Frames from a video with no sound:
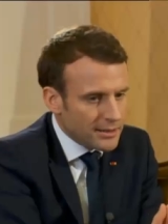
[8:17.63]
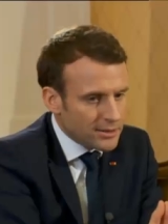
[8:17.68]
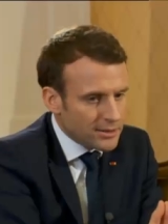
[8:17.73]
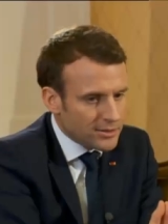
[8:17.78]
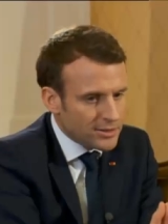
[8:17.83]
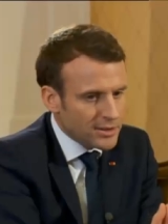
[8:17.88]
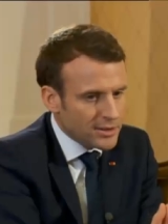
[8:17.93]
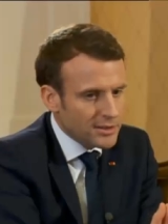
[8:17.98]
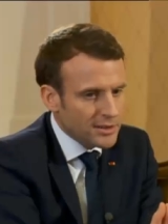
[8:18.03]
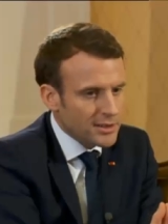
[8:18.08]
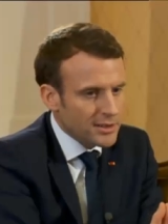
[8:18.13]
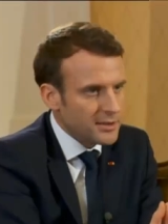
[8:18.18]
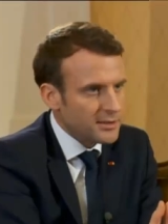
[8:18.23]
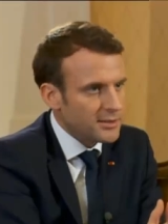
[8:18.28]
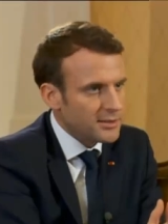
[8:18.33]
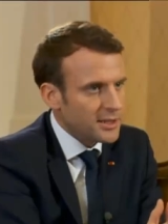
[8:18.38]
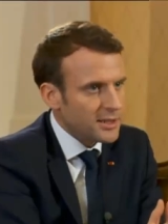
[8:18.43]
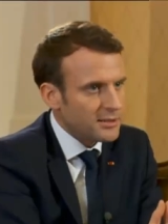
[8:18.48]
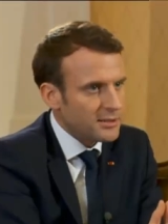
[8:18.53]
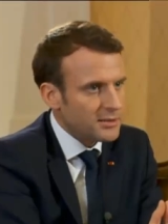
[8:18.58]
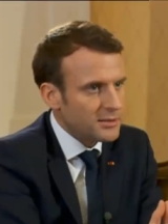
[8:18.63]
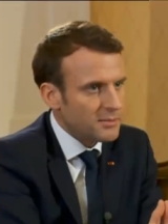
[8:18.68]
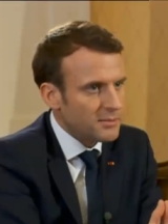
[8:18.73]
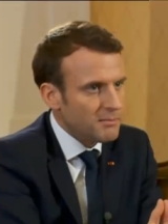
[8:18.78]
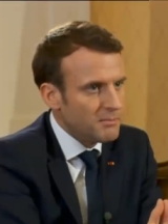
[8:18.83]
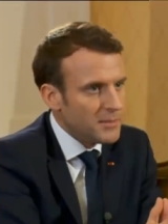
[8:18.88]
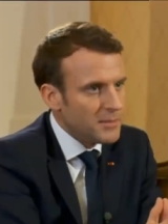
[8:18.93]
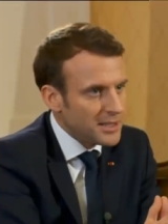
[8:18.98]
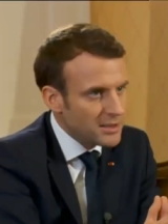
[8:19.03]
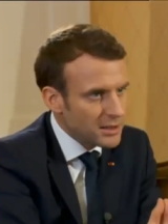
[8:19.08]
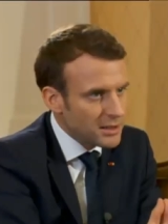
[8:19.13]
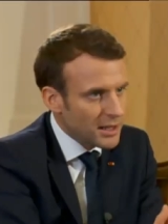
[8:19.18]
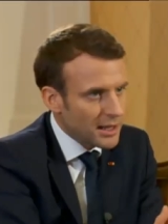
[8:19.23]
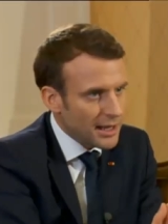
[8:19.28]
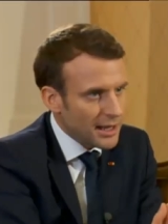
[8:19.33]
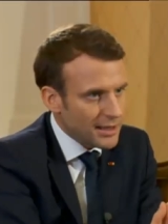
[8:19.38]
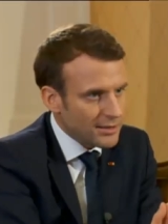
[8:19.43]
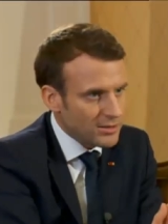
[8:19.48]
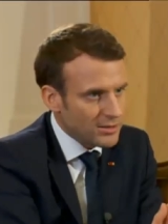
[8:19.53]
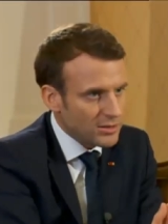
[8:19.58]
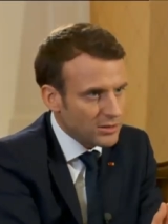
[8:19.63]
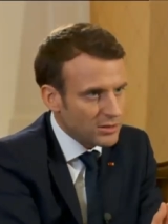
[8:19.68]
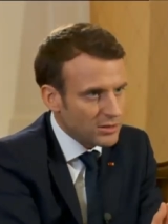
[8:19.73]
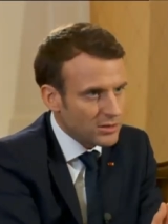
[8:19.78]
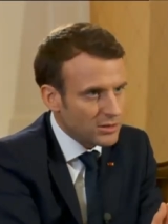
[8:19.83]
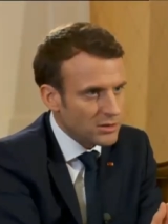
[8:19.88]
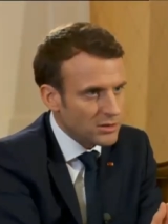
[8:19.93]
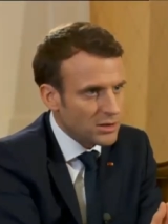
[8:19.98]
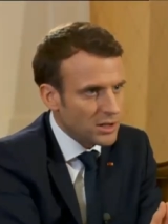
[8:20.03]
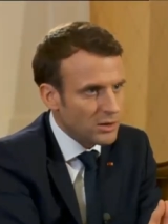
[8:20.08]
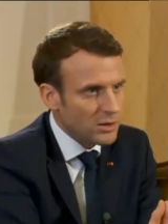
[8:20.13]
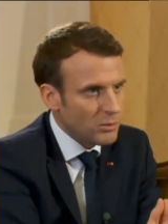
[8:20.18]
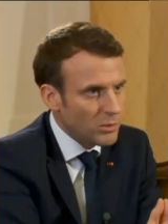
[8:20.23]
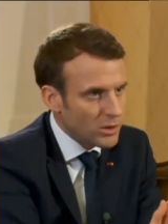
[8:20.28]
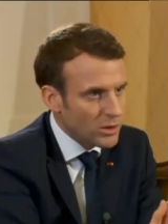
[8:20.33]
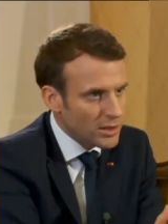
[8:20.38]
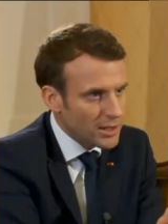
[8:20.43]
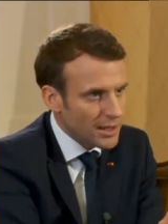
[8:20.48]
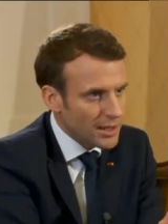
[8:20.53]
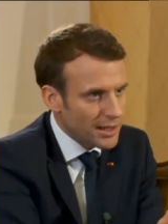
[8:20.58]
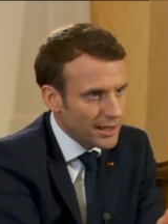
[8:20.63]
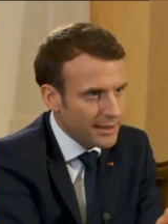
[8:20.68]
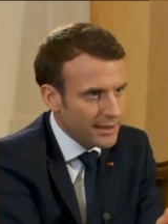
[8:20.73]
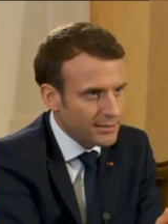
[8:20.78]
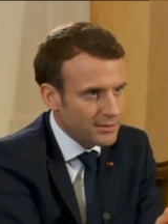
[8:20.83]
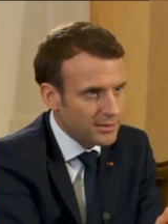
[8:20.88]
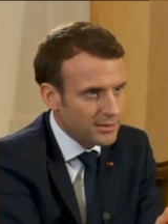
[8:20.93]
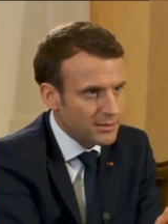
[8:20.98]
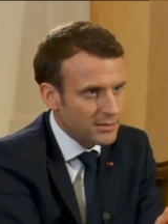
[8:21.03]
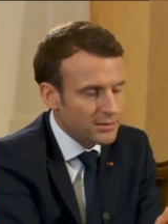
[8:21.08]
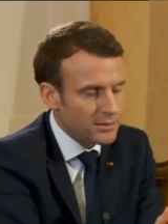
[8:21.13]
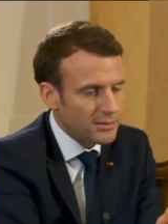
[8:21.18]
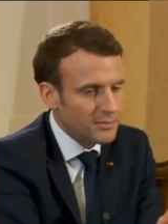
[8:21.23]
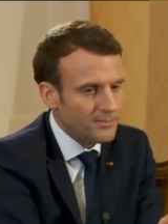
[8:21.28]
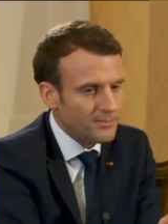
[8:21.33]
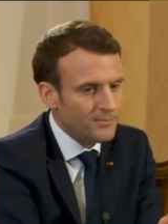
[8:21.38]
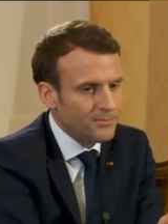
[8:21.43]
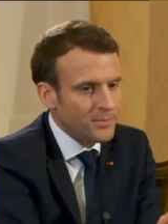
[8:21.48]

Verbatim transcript: understanding is that middle classes and working classes,